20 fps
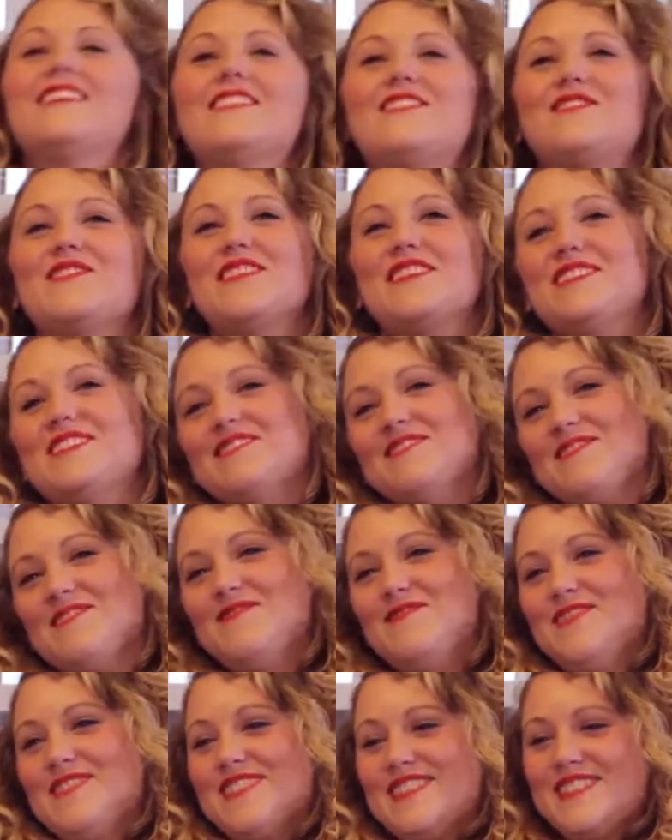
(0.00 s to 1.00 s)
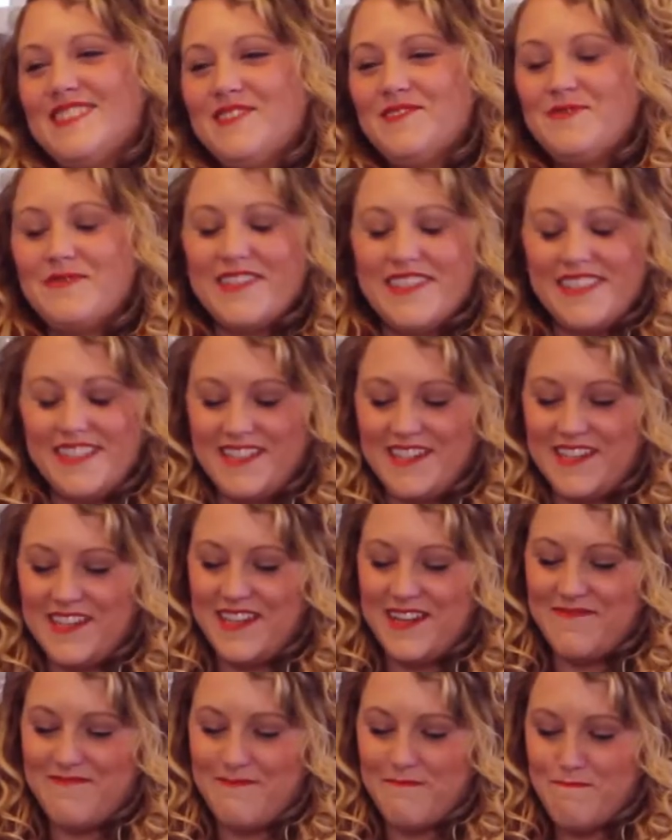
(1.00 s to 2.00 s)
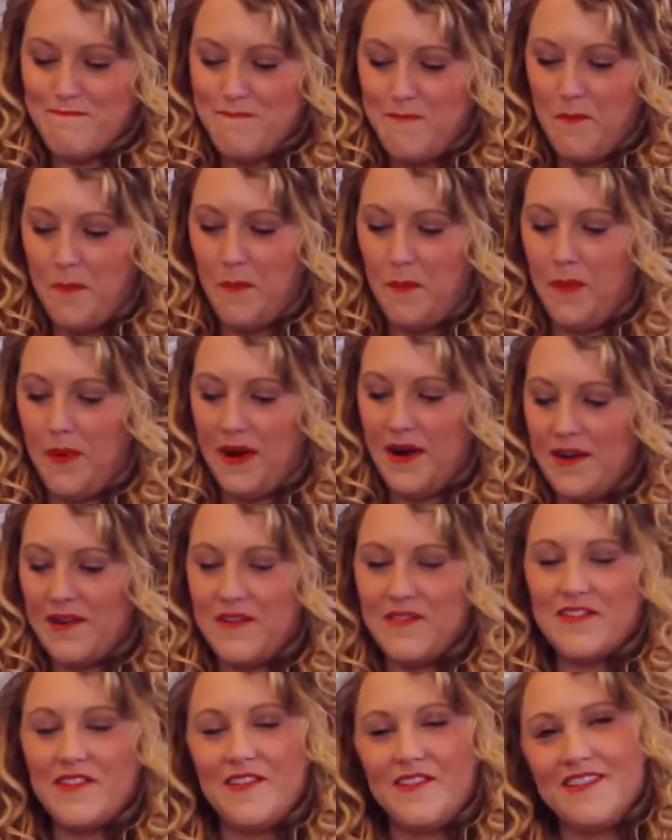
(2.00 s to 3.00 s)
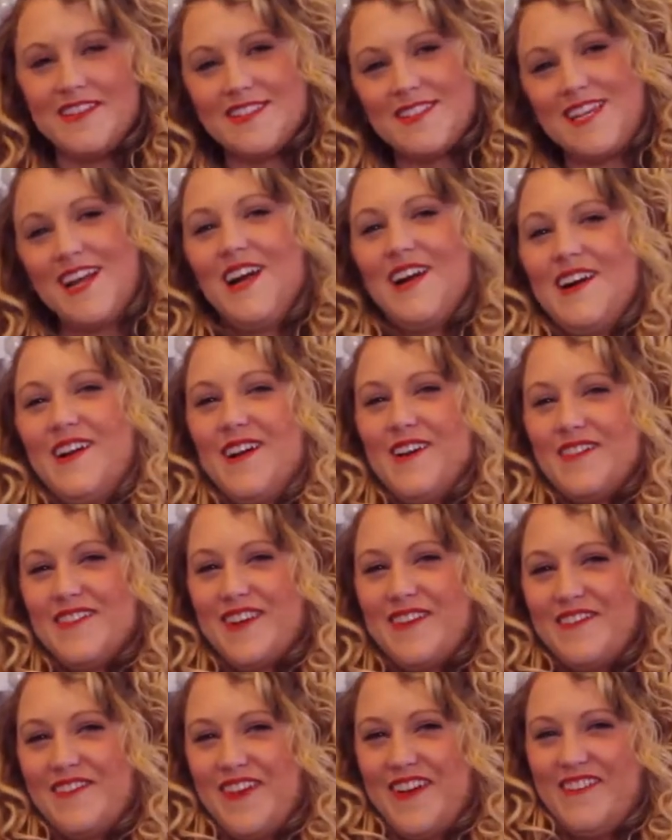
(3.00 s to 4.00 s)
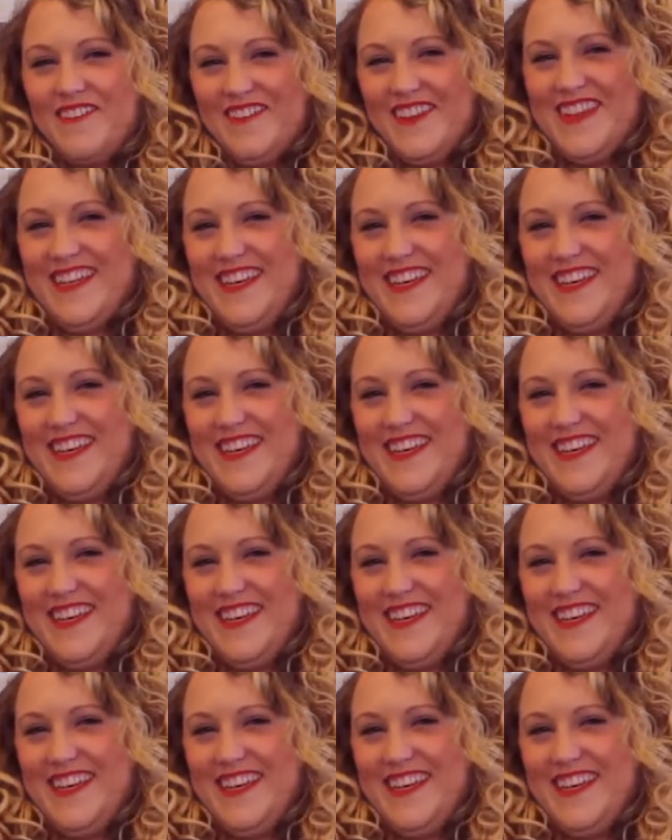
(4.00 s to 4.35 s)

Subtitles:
let me start that part over. You want me to start over from